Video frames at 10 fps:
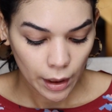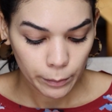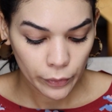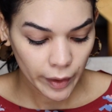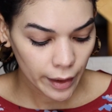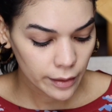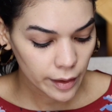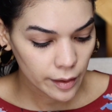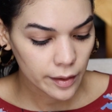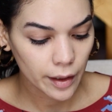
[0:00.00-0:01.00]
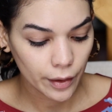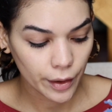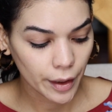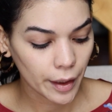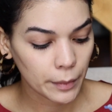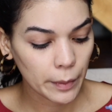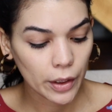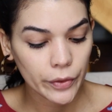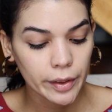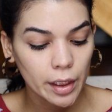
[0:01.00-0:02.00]
Moving on to concealer, I'm going to
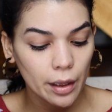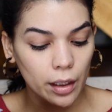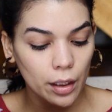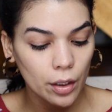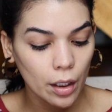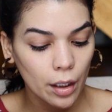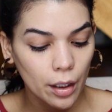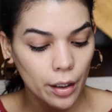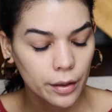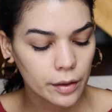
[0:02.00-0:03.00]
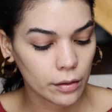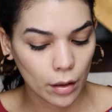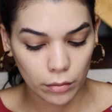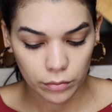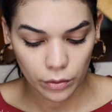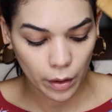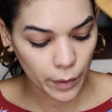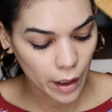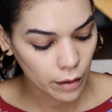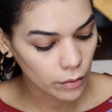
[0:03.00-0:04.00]
be using the NARS, no, I'm not.
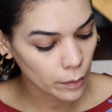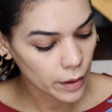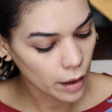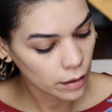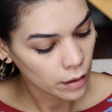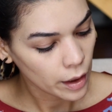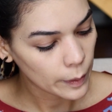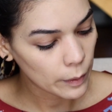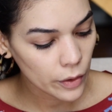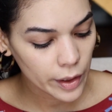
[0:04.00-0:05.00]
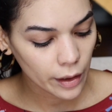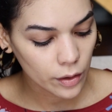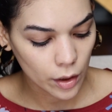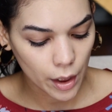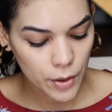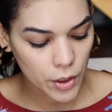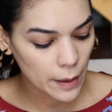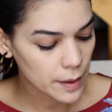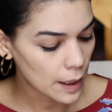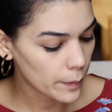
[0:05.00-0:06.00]
I'm going to be using the Tarte
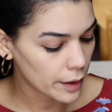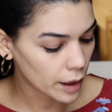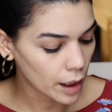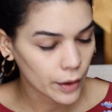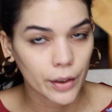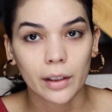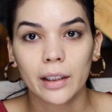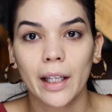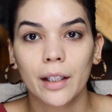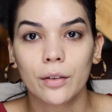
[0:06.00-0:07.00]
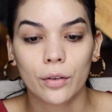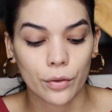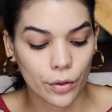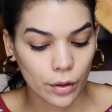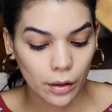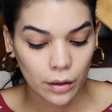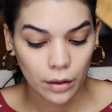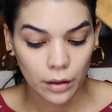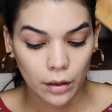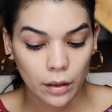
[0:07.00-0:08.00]
Shape Tape in the color Light Neutral.
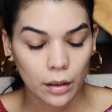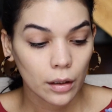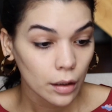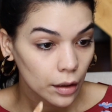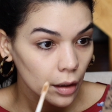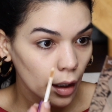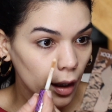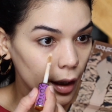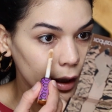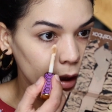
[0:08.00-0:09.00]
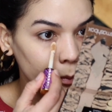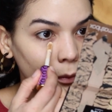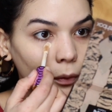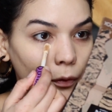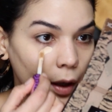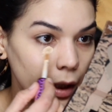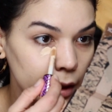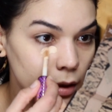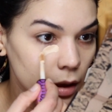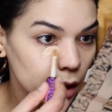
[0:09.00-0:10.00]
I'm
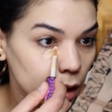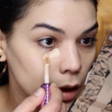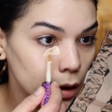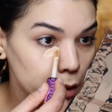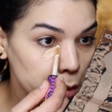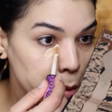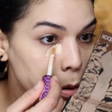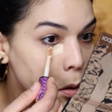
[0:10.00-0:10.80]
finding